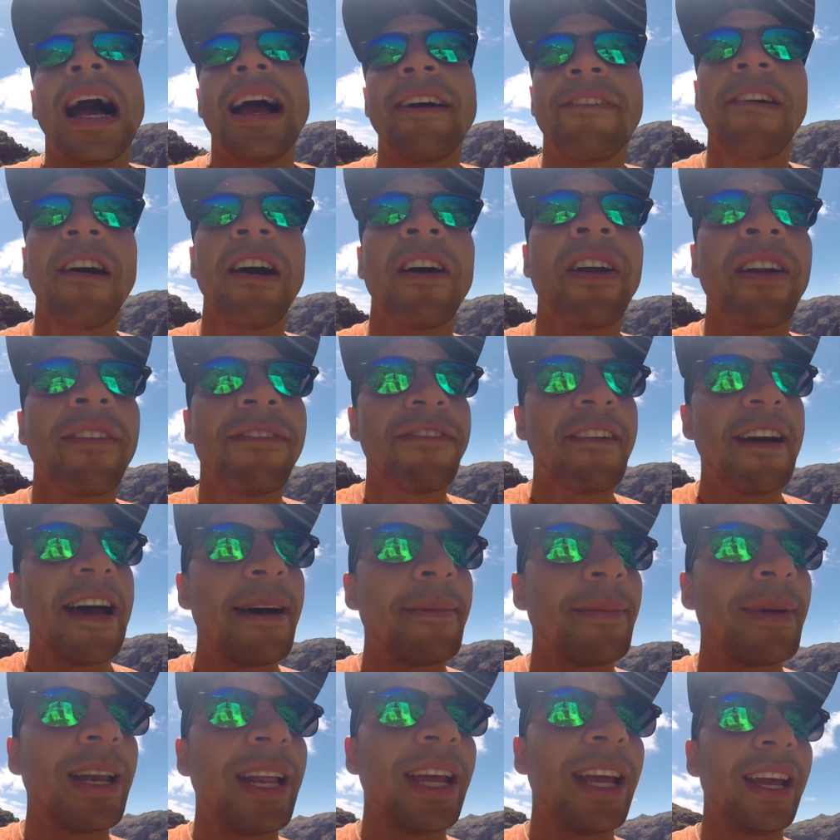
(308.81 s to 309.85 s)
I found a
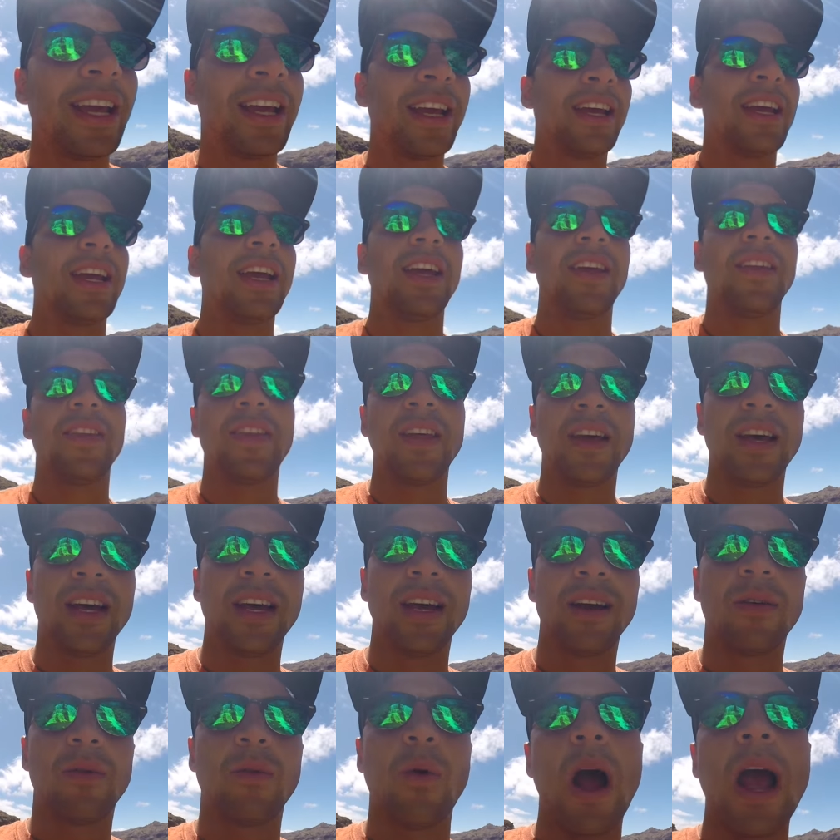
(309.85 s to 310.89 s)
family in
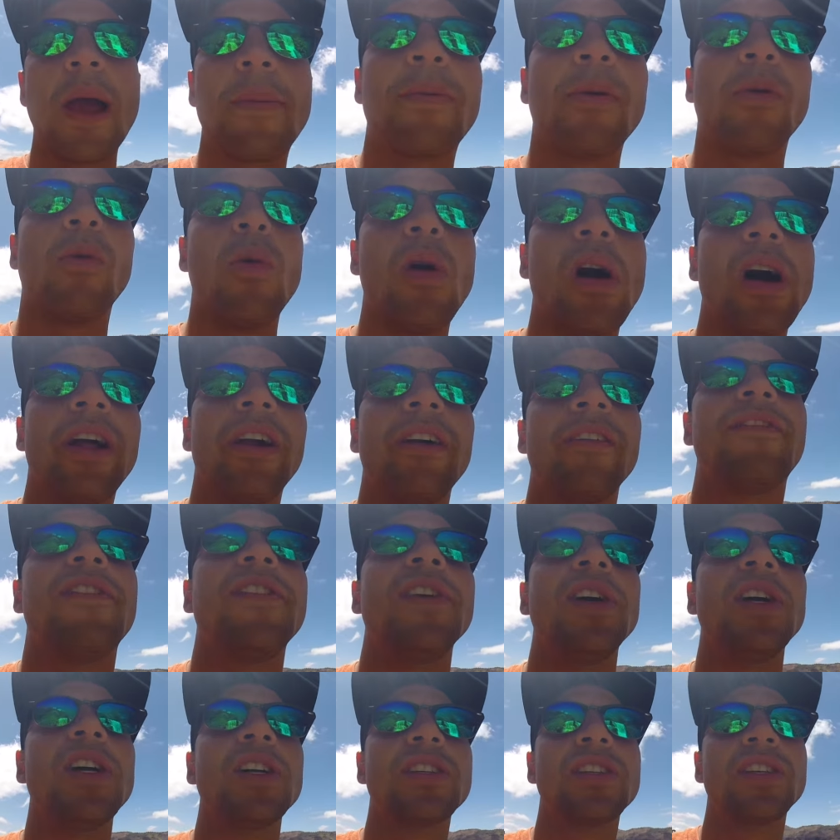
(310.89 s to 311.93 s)
the Waipoo
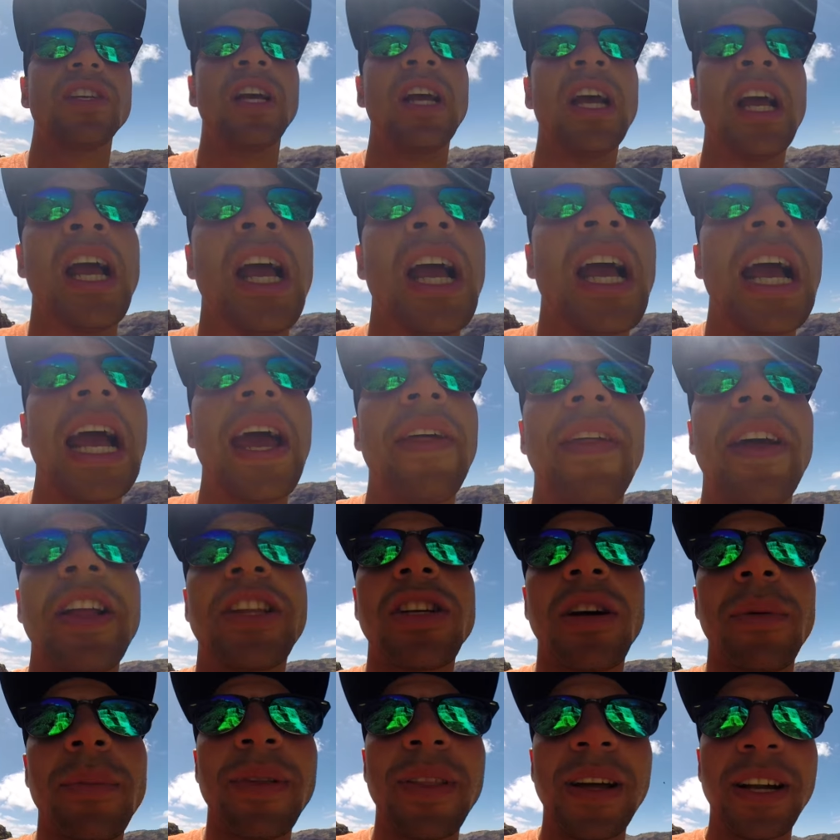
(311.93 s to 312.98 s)
waterfalls and they
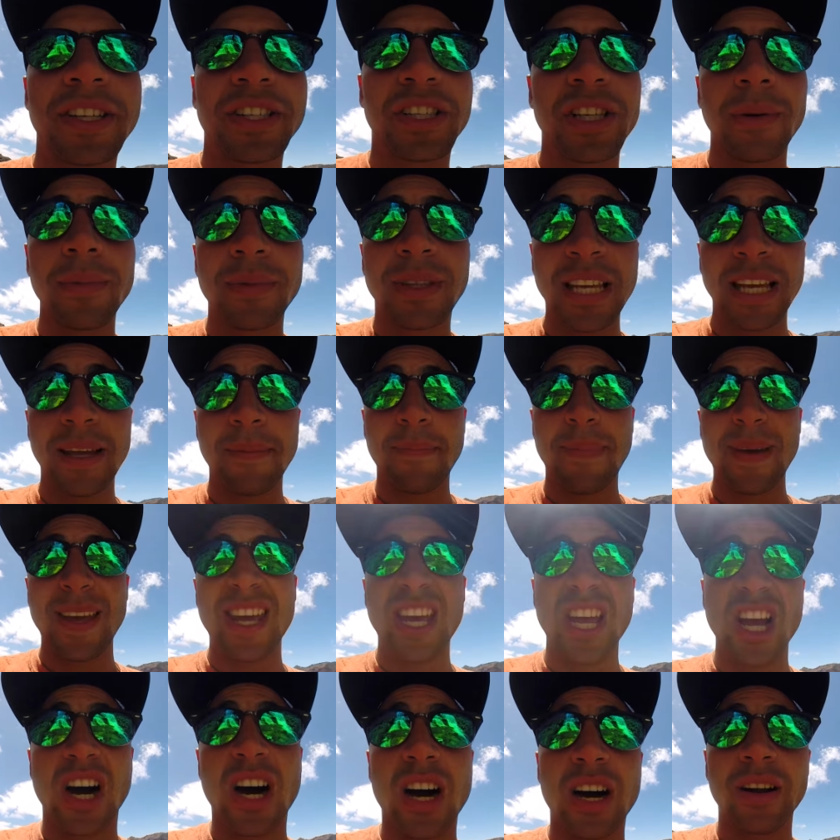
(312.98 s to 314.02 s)
told me there's something
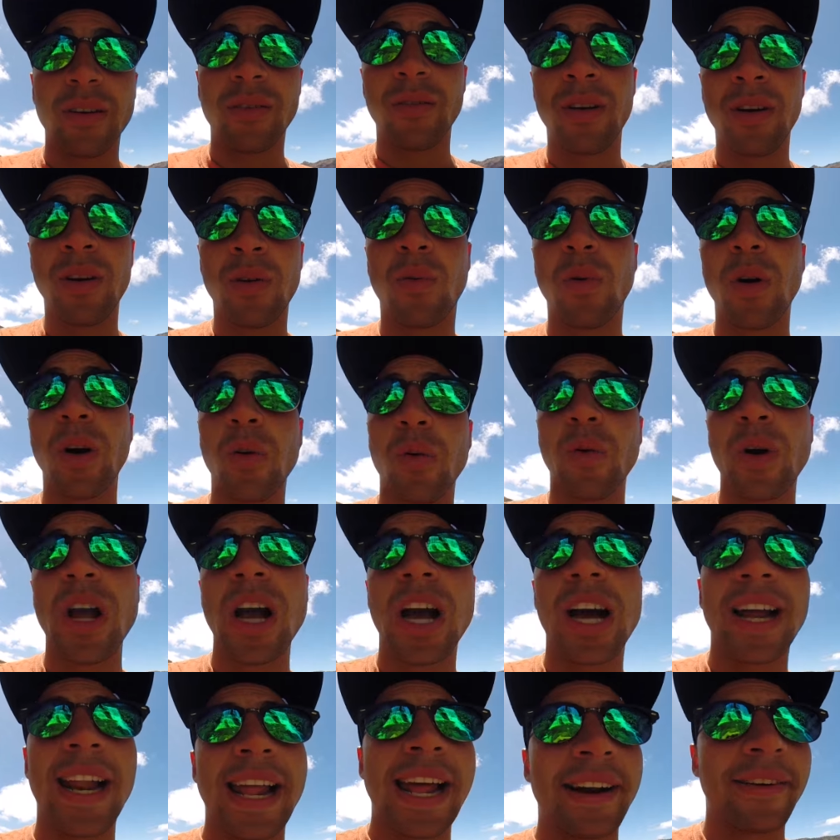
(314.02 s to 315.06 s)
beyond where we
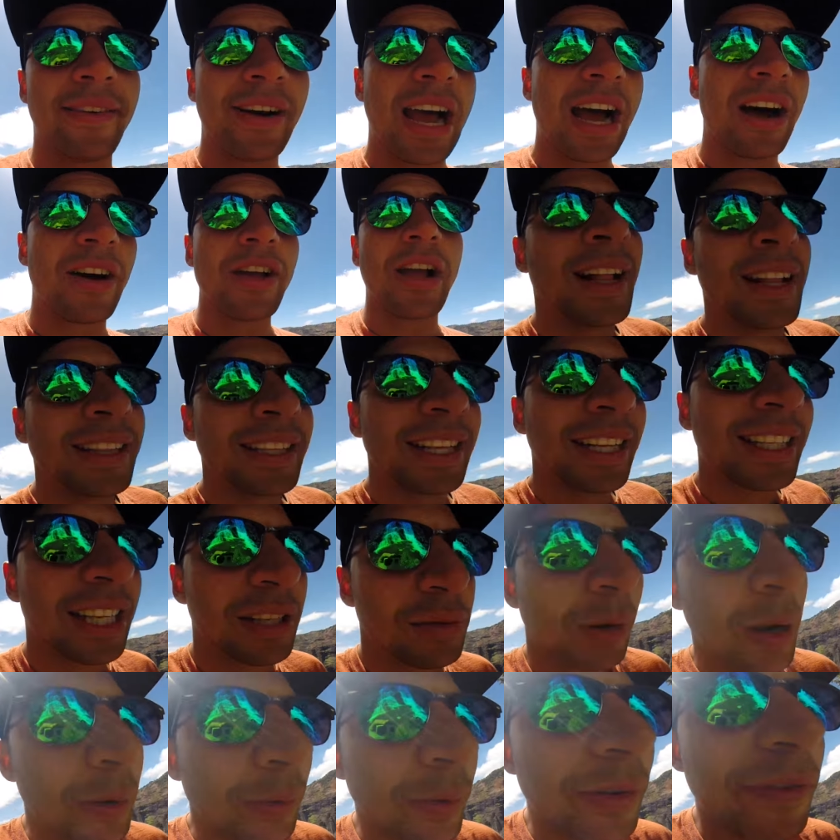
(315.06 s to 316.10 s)
are at now. This
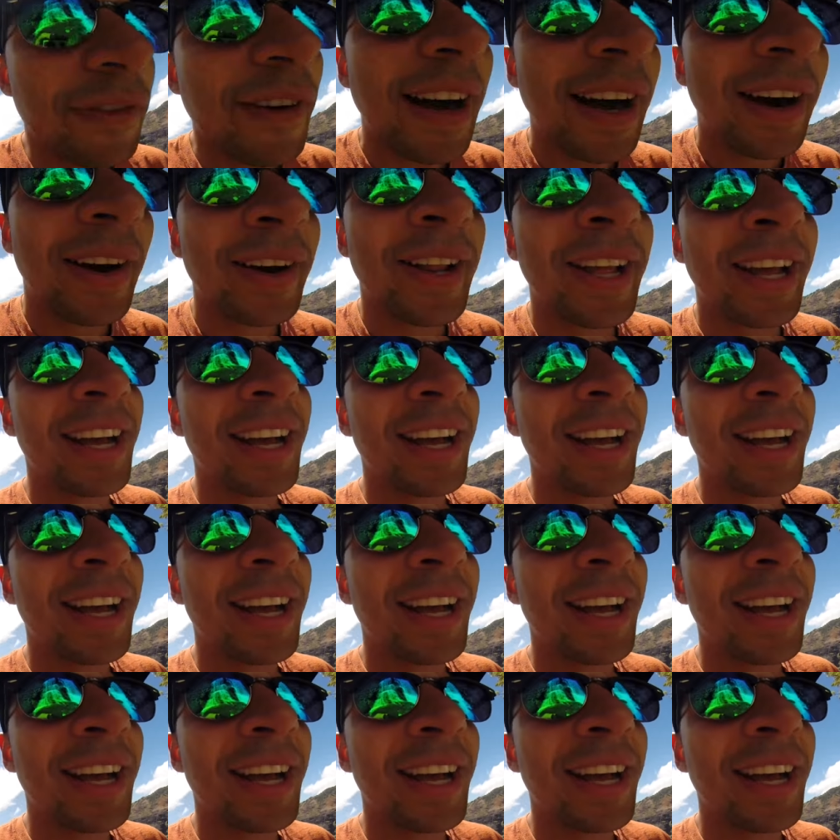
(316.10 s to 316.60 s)
is what we found.